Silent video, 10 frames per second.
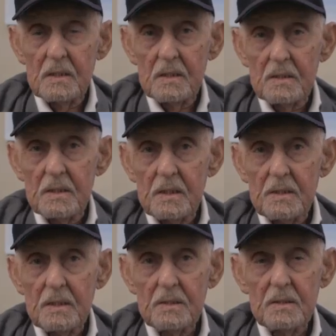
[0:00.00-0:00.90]
in
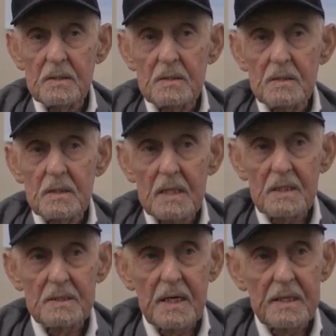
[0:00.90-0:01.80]
the uh, not
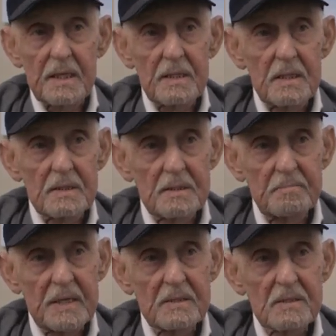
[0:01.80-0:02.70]
in the in, the
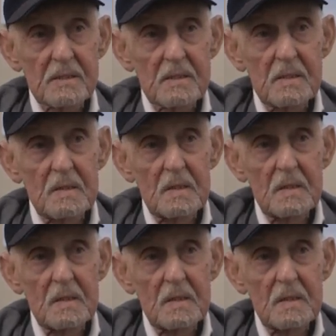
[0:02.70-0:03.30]
men's. Uh,